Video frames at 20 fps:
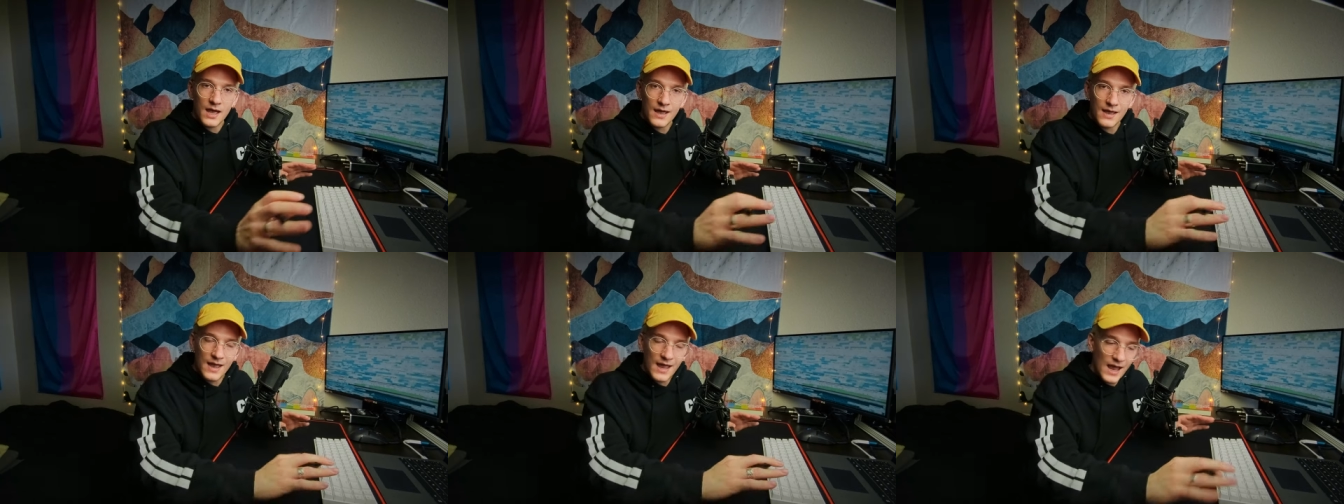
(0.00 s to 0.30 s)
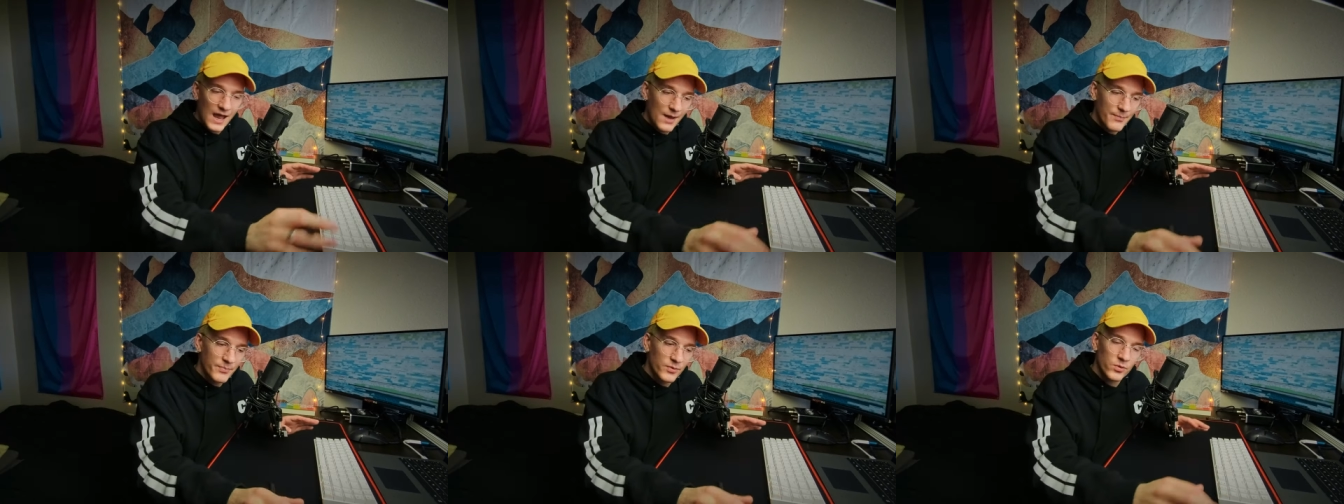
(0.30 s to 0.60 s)

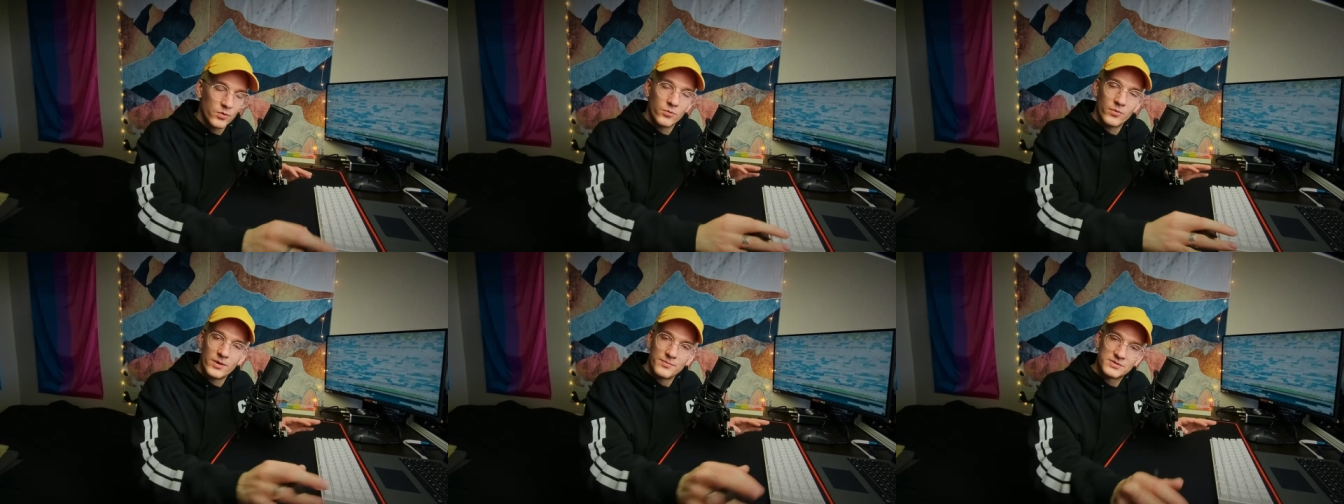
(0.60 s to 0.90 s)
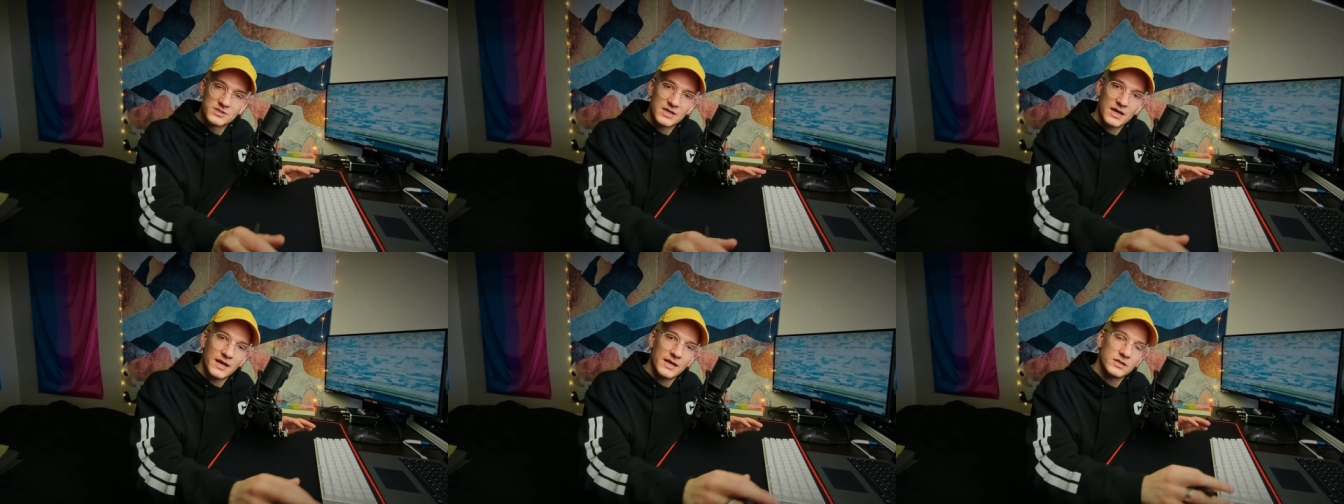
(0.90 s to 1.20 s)
app or
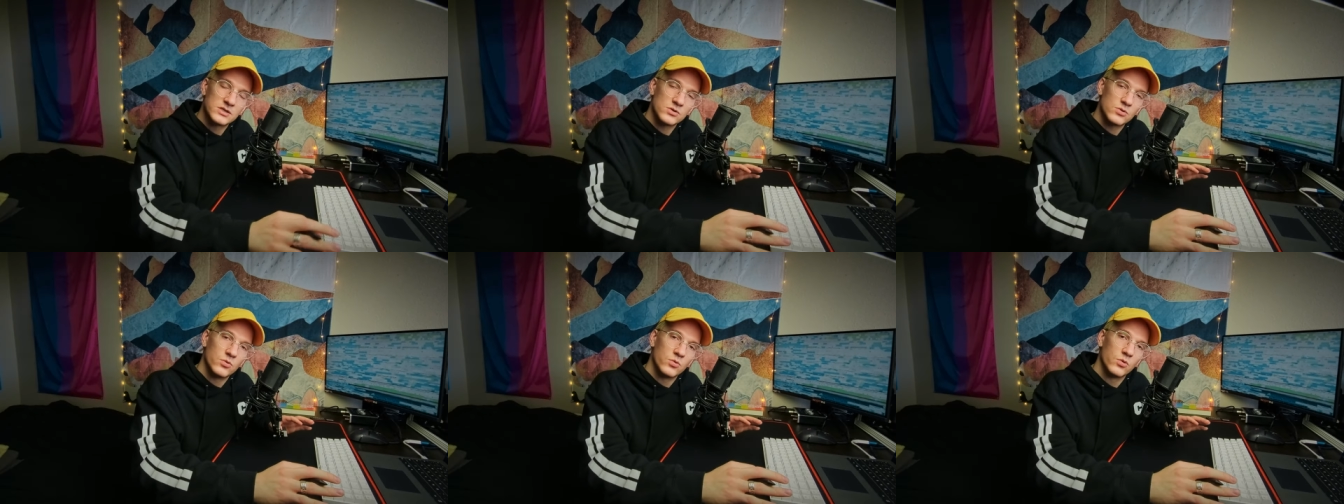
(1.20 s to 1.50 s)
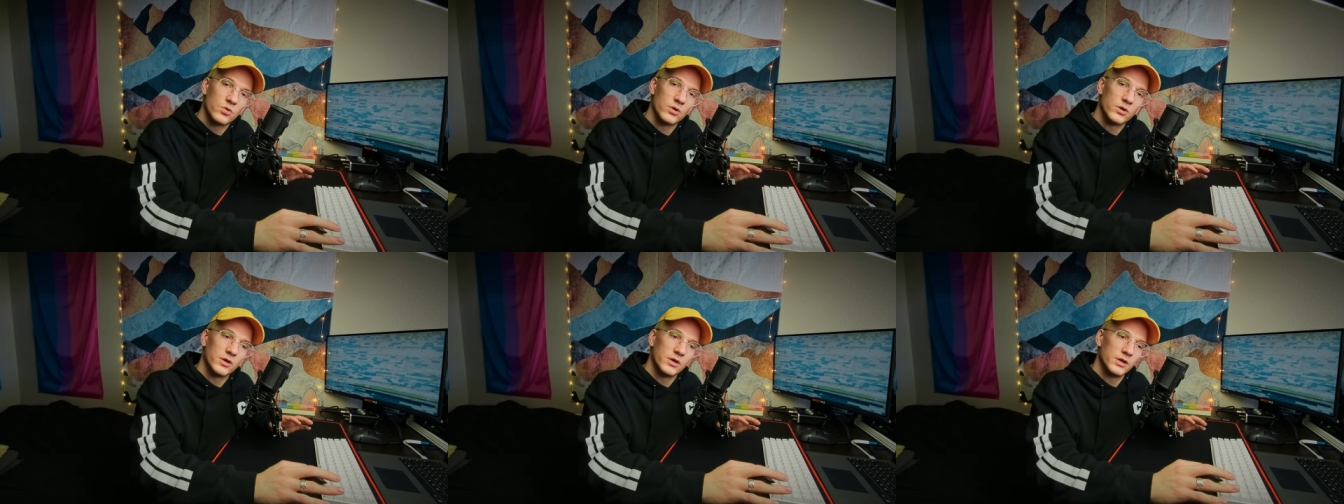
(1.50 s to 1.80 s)
website
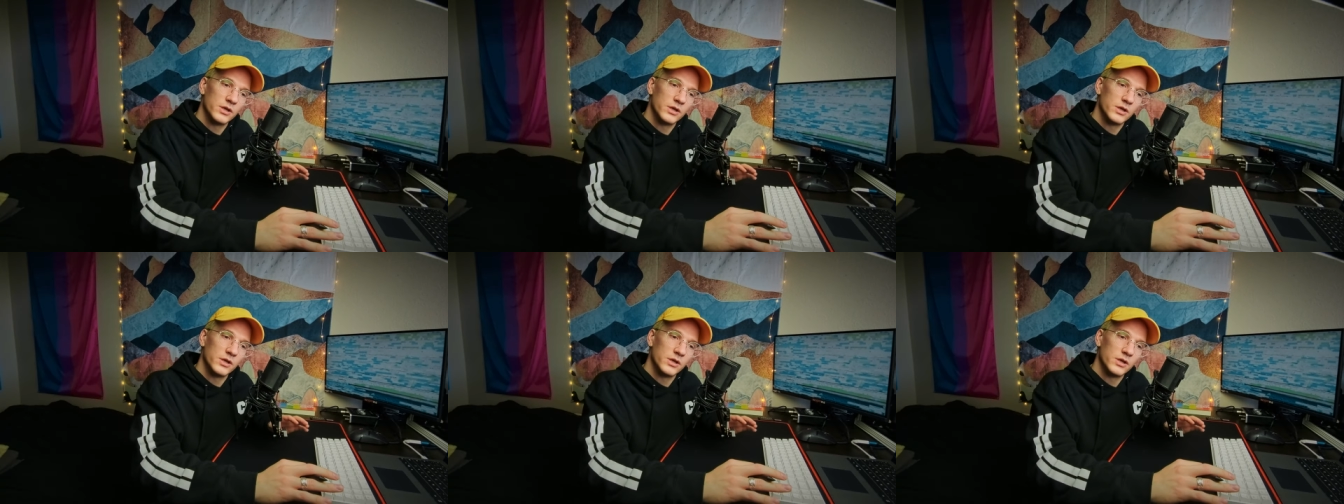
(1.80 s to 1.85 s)
or,